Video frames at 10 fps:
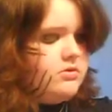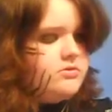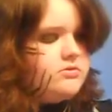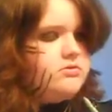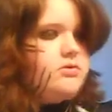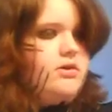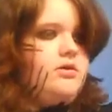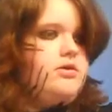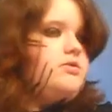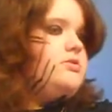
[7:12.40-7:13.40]
So yeah,
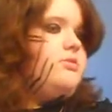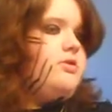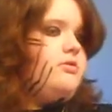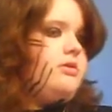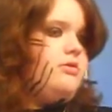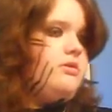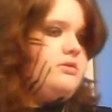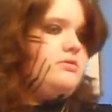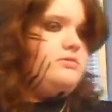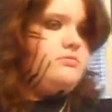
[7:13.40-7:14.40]
I just paint it like
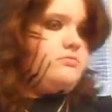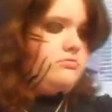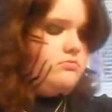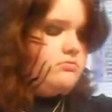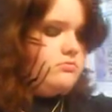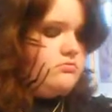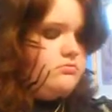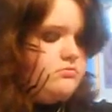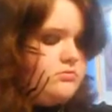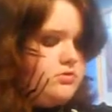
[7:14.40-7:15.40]
this.
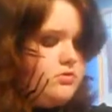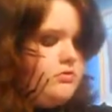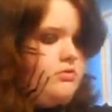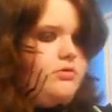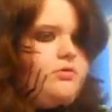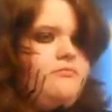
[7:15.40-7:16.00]
Just go all the way up